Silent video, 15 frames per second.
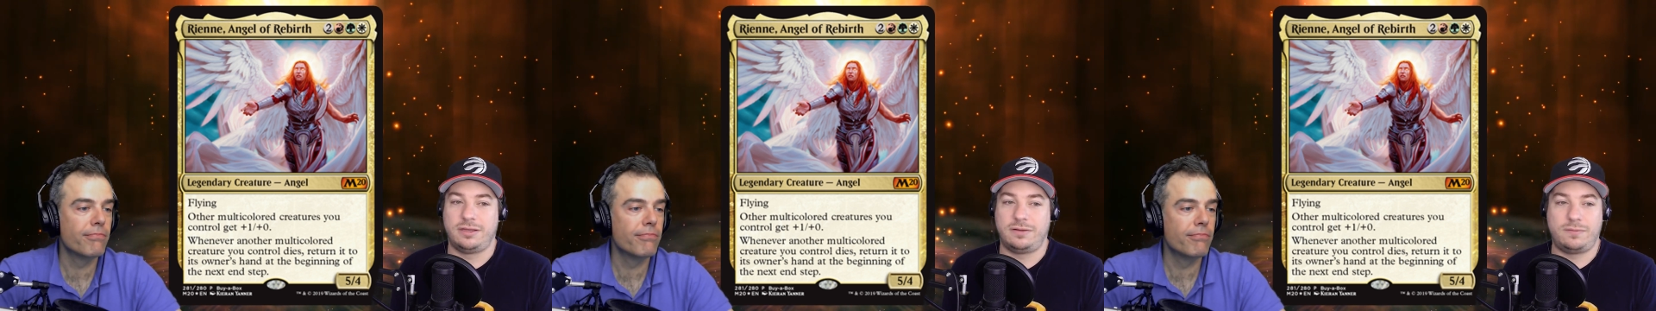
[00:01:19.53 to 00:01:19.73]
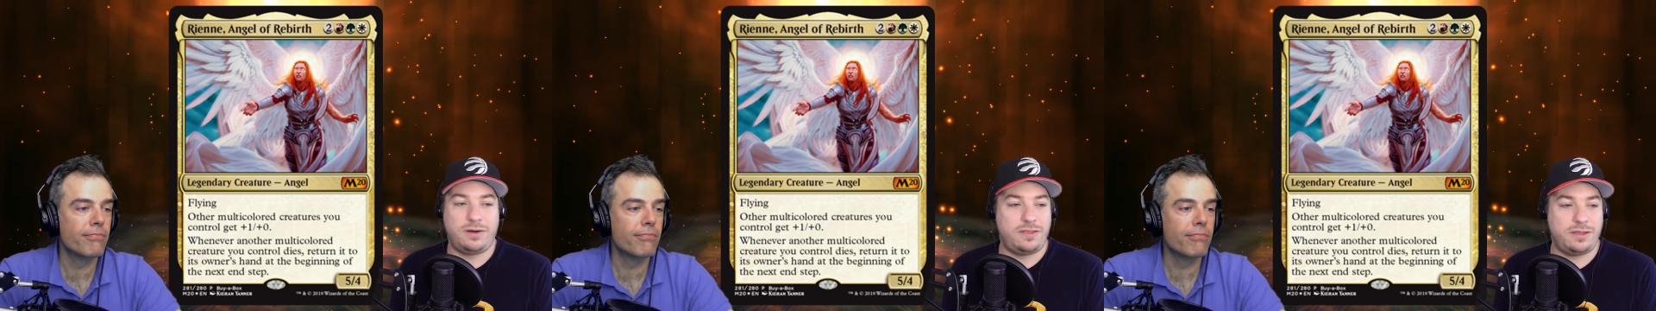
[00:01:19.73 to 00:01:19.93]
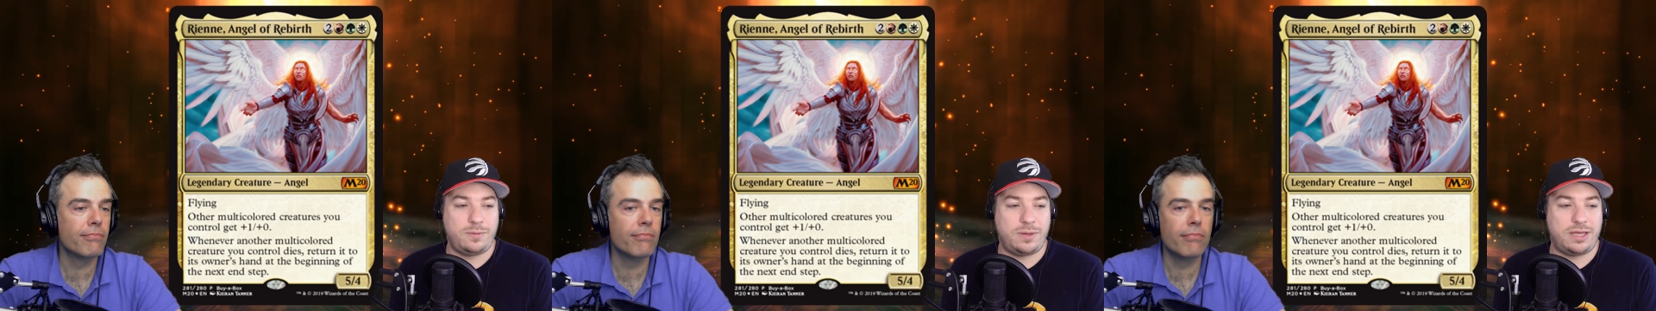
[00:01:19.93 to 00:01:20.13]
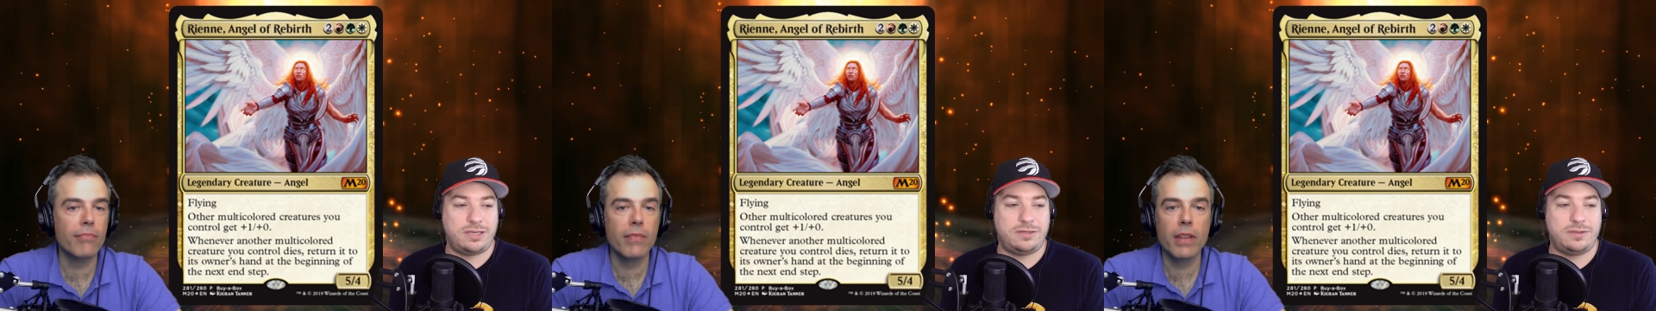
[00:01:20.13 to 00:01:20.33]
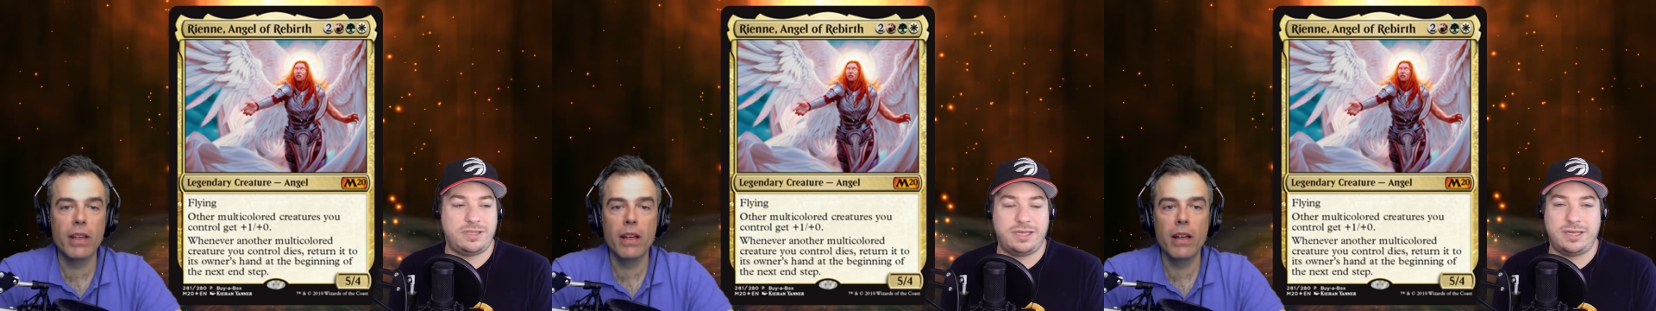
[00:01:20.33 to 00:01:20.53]
Speaker 1: What do you think we get
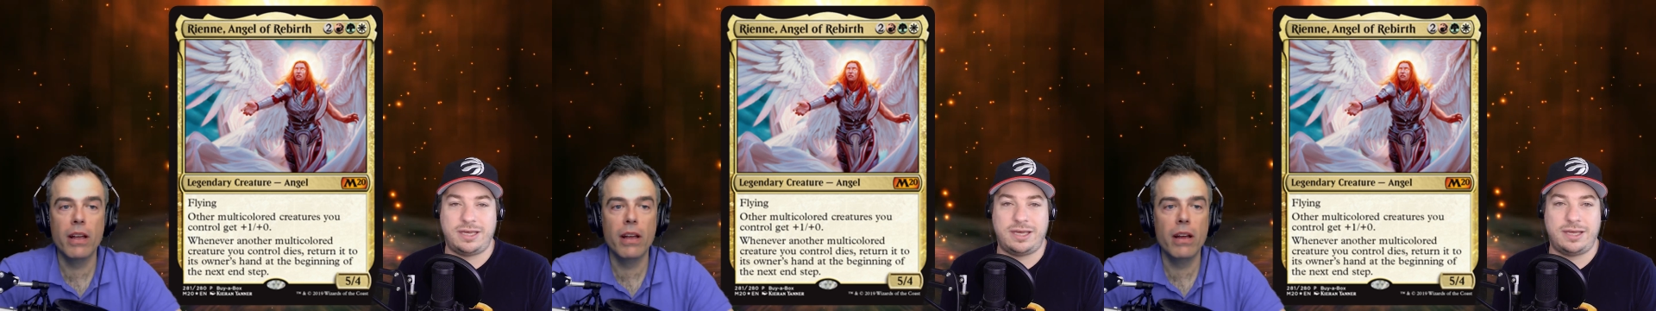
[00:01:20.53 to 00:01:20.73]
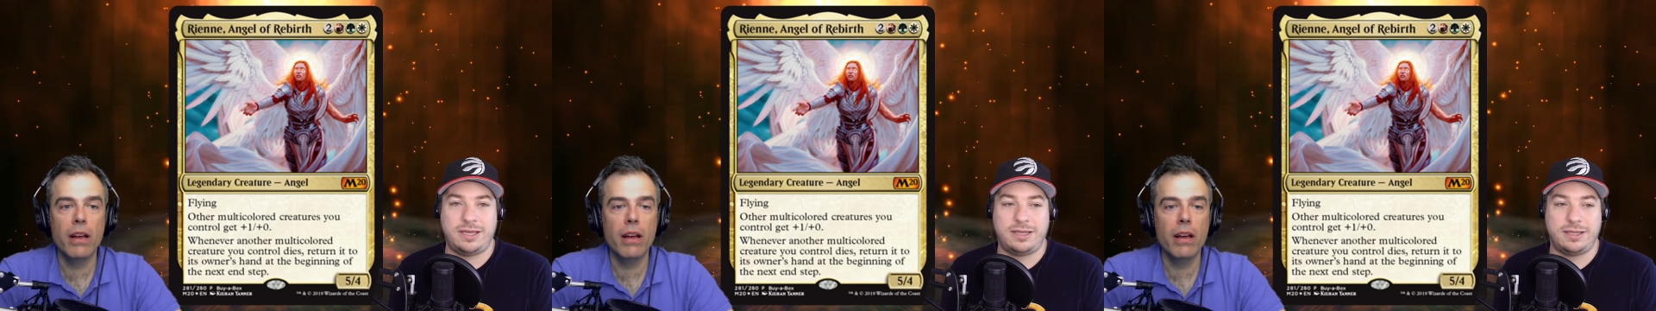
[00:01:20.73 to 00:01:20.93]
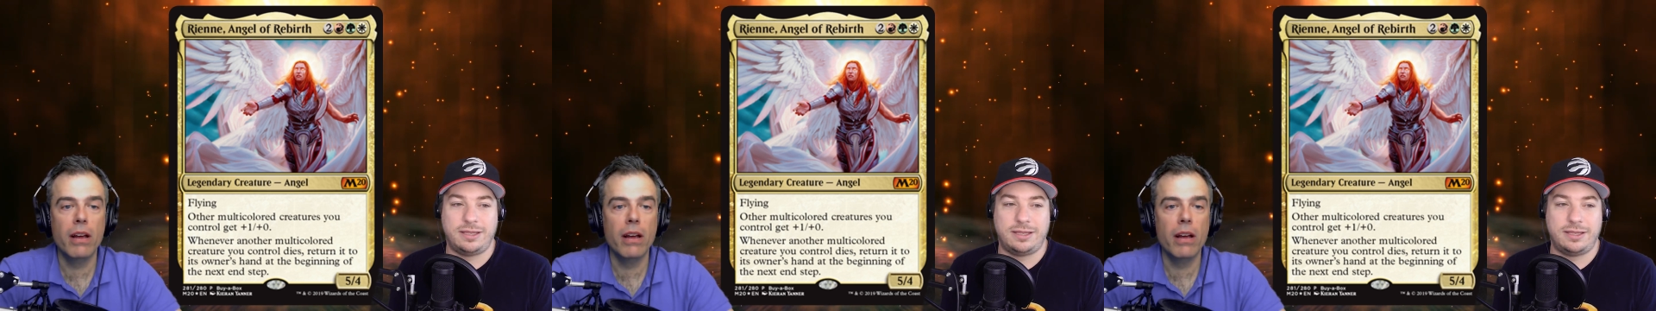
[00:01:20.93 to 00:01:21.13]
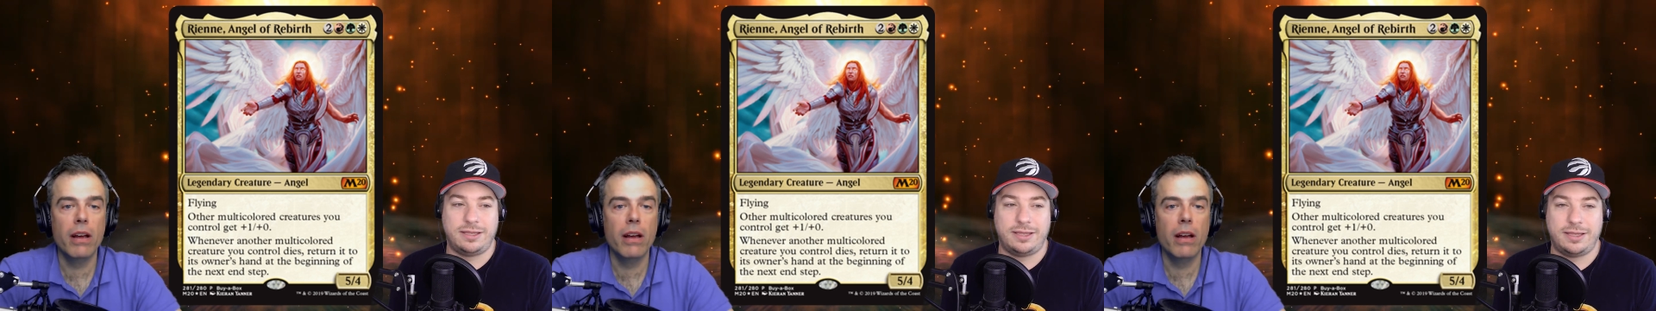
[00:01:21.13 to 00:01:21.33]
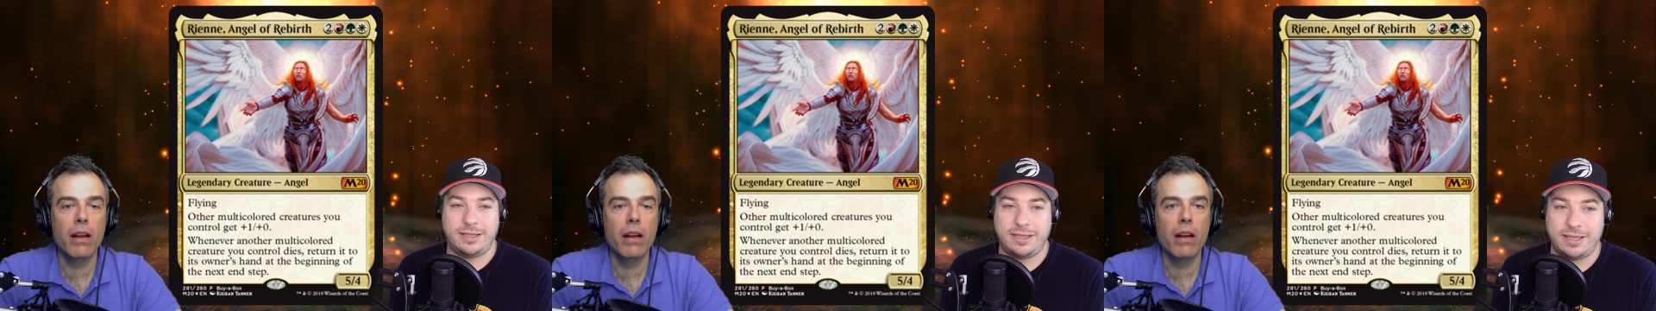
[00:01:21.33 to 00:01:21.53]
to the uh,
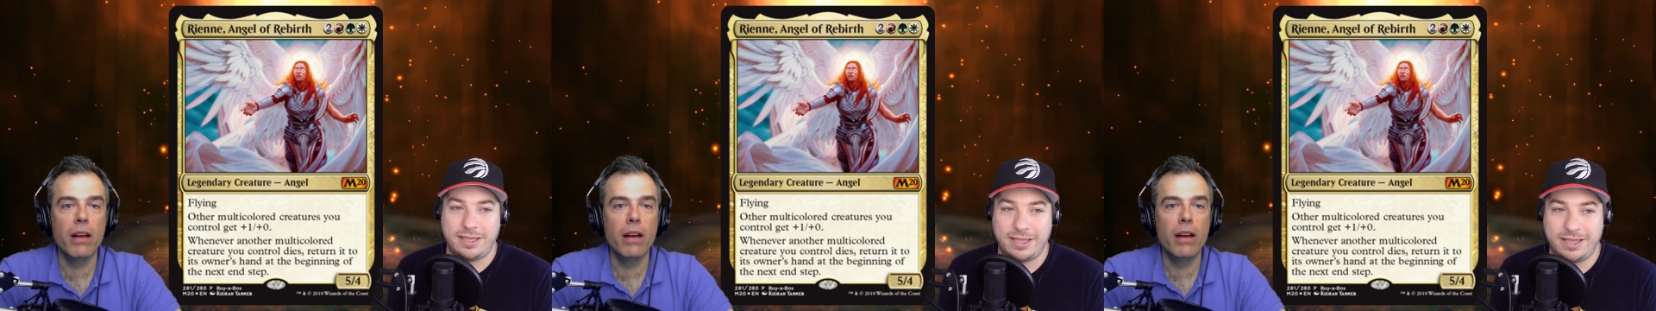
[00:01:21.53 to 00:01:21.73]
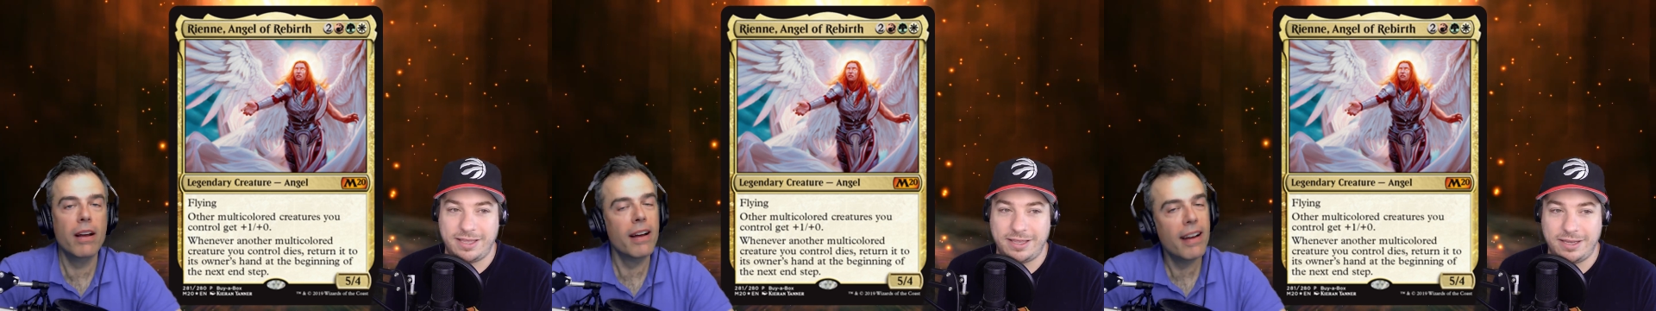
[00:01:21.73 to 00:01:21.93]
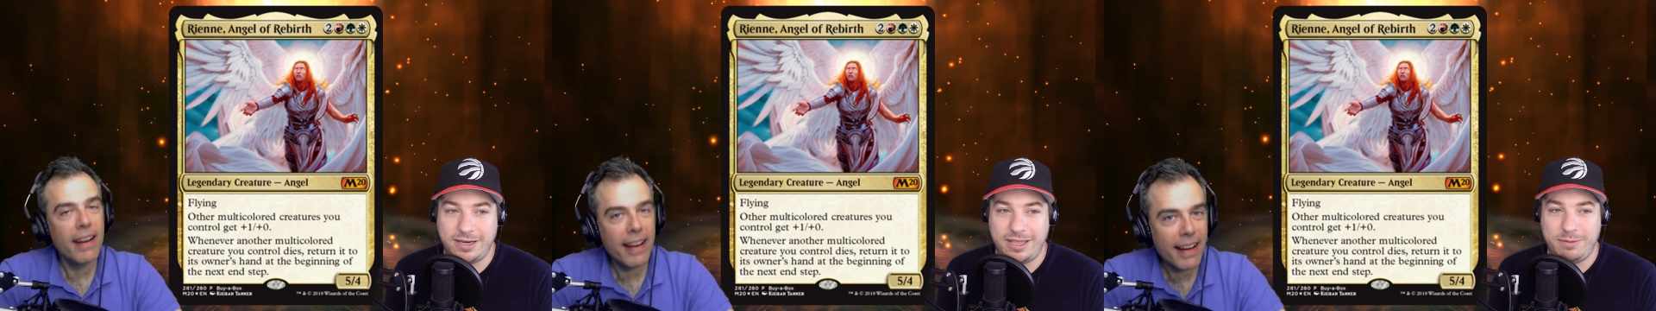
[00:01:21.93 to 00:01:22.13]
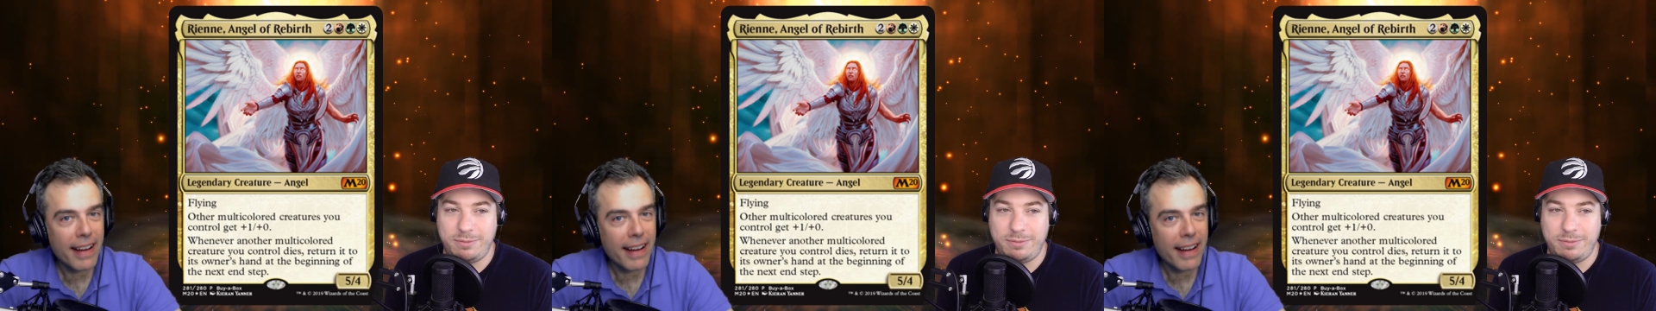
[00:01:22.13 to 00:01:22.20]
neat